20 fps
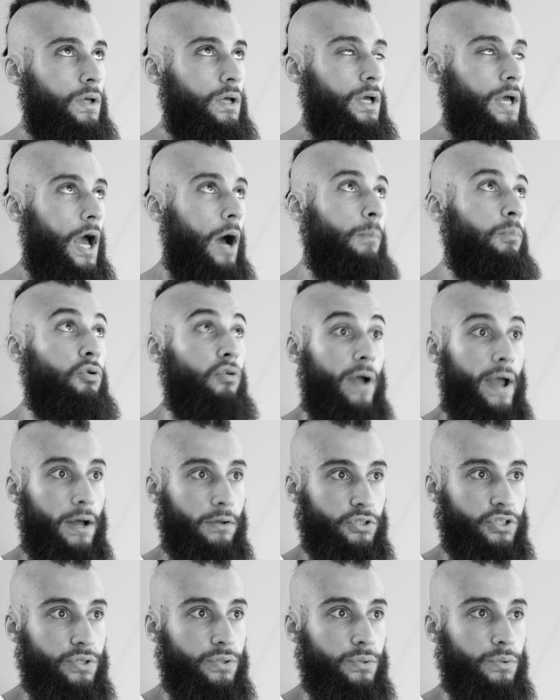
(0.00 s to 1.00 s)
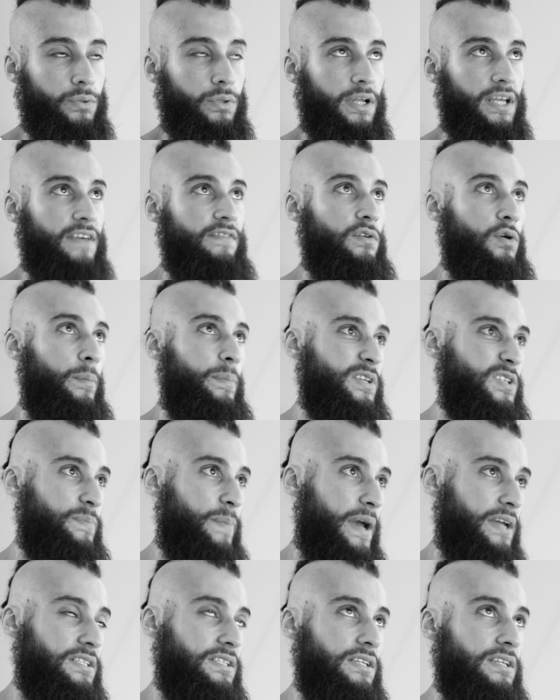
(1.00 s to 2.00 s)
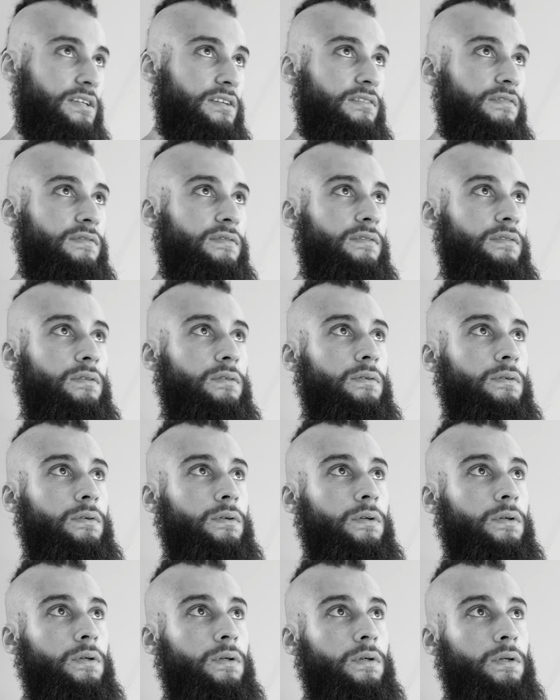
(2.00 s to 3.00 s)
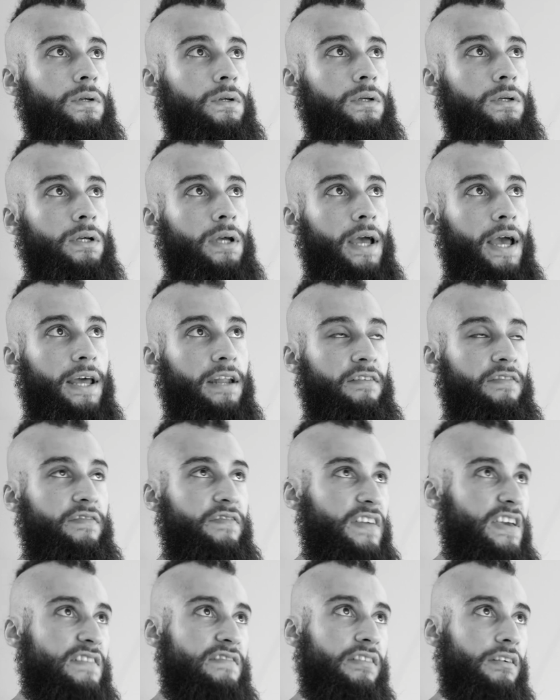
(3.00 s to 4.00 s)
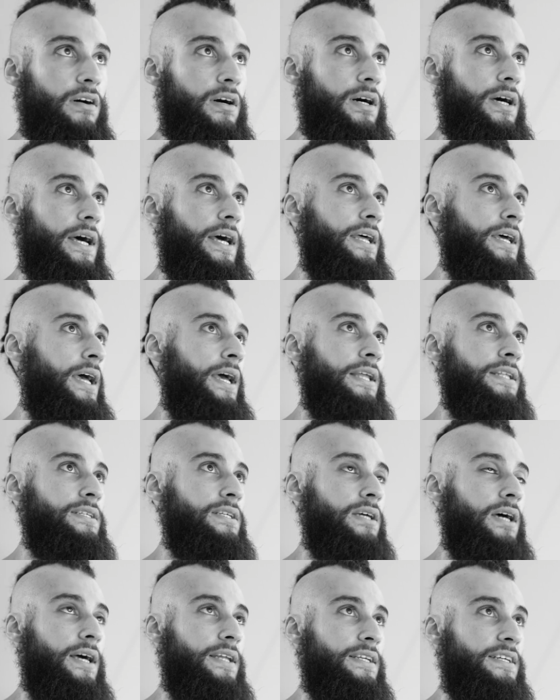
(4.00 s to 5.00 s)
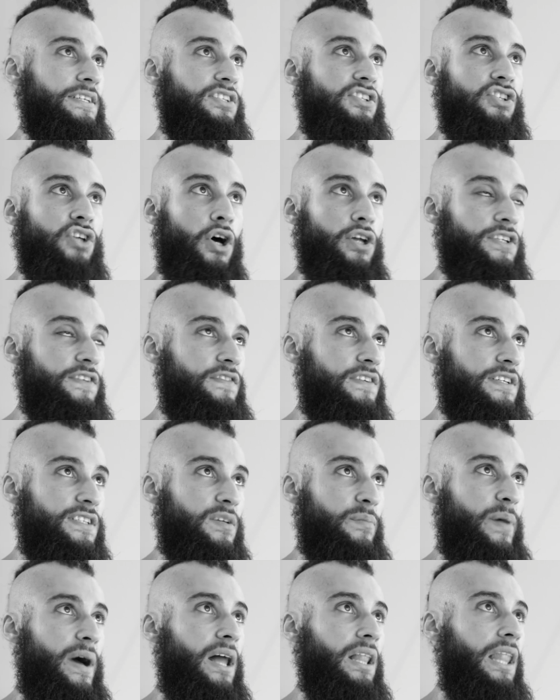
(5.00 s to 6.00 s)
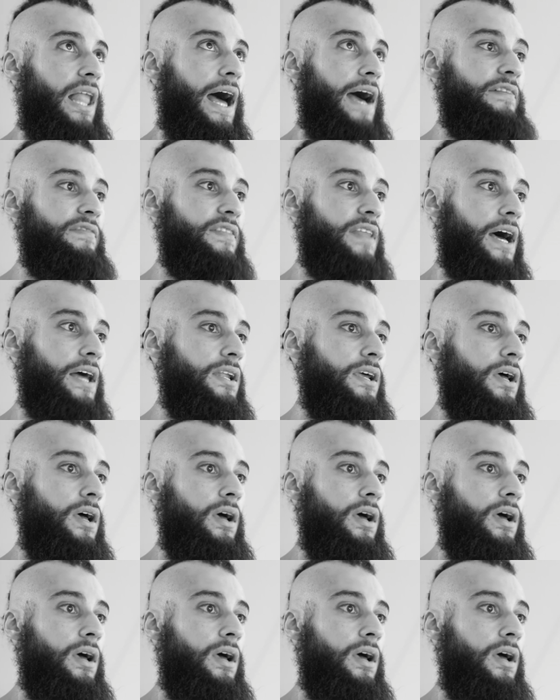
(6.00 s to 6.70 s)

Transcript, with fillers: help ground you and give you a perspective and a fever and, and an assertiveness about life that